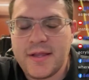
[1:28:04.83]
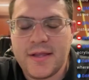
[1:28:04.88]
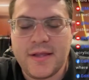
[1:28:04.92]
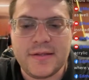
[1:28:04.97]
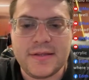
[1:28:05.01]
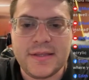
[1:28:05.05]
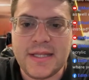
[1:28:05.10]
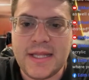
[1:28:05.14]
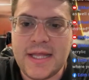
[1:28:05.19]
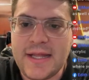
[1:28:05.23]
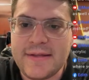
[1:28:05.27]

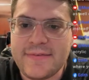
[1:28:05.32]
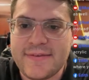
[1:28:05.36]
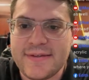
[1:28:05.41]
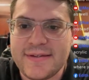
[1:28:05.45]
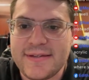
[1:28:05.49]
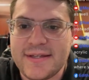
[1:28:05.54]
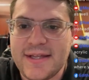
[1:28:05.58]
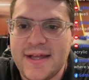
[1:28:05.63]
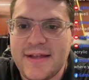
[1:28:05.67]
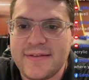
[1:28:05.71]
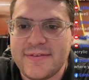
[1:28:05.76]
Lots
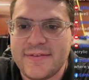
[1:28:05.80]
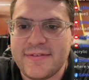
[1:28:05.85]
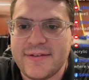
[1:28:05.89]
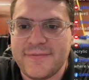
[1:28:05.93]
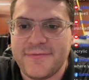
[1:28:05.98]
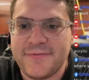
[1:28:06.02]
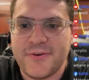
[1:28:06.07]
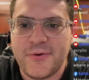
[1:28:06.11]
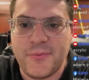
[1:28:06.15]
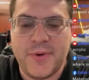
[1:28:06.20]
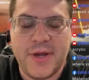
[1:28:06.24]
and lots of
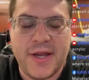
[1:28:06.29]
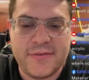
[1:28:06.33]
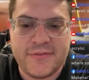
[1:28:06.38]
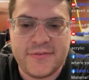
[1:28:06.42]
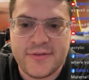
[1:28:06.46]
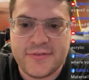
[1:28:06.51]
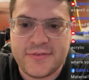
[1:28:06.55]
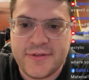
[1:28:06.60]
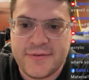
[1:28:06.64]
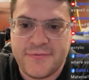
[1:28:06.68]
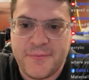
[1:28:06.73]
different ways
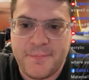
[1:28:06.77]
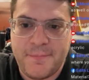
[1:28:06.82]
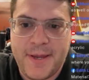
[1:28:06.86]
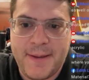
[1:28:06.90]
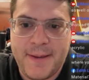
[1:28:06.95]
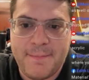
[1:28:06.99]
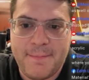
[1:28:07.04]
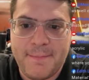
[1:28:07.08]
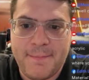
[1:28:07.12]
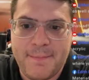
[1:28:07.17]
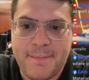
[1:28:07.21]
that different
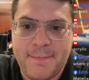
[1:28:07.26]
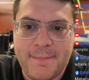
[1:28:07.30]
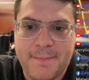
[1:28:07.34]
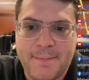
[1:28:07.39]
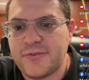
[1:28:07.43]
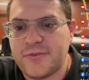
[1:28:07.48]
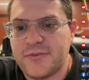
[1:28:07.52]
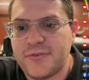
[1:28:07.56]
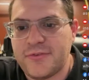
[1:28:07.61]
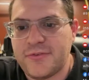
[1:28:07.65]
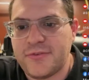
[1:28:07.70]
people do
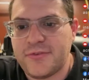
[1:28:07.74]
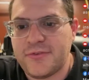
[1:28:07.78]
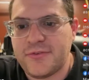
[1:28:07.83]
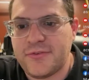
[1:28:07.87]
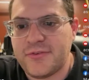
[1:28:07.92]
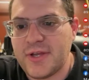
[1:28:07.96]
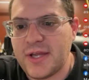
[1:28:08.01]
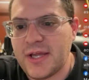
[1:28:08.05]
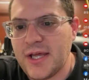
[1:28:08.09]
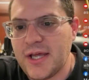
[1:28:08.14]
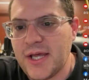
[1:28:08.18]

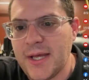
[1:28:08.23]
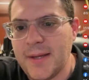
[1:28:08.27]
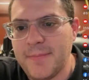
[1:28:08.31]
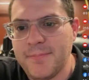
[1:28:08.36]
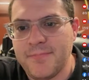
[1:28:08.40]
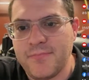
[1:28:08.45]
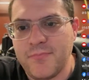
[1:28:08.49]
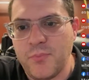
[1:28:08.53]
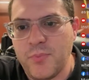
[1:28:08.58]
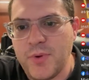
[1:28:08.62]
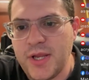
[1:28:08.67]
things.
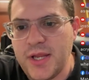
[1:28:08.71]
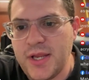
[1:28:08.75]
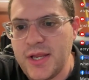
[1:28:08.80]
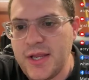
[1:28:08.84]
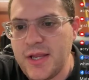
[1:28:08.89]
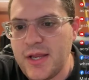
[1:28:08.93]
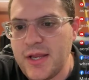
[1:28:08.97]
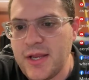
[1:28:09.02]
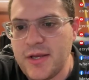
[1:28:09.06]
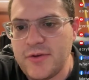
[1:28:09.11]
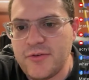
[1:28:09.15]

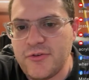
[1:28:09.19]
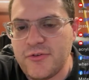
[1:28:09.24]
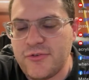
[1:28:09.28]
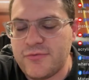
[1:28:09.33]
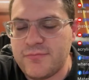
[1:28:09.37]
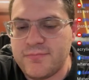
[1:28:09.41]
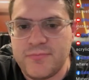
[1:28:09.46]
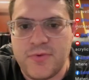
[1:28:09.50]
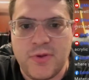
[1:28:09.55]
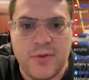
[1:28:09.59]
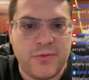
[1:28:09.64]
We just
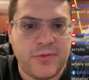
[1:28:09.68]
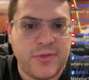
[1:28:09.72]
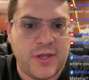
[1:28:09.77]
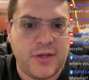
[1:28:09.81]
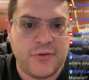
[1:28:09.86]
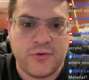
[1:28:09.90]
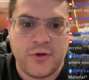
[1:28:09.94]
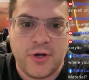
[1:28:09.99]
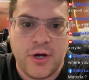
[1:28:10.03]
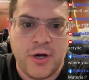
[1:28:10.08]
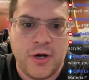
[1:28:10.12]
do
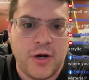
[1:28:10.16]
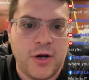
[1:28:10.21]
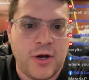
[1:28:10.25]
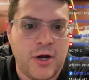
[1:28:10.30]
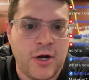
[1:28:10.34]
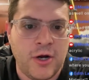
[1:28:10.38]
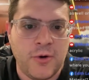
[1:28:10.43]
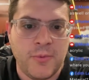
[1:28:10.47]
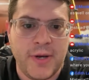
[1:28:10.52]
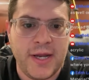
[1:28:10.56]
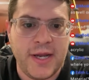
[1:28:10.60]
things
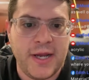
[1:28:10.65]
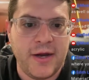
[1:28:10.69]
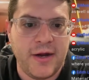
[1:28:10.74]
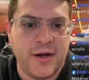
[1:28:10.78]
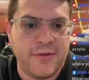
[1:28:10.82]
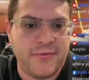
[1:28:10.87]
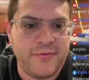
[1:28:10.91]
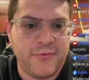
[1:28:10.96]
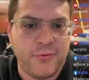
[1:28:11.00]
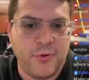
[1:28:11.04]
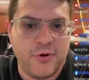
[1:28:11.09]
our way here
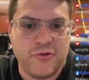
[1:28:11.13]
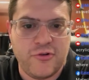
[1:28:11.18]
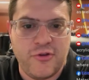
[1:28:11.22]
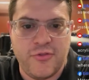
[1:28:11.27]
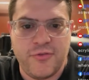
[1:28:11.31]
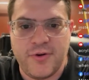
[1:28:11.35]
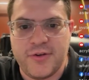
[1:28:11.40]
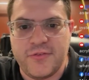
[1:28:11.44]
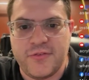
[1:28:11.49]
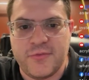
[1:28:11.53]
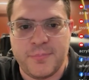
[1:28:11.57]
at Forge and
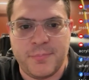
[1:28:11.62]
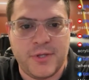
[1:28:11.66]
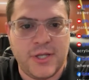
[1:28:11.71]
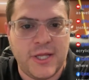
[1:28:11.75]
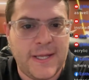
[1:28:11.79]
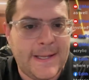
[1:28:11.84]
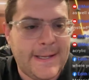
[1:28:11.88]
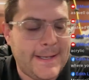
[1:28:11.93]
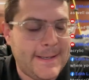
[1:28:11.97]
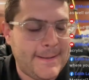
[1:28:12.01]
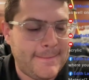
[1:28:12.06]
Thread
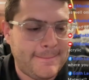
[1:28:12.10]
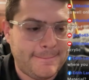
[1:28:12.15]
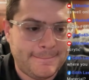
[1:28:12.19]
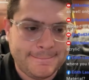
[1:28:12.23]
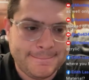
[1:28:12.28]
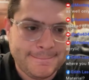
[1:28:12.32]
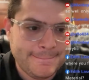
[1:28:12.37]
Supply, and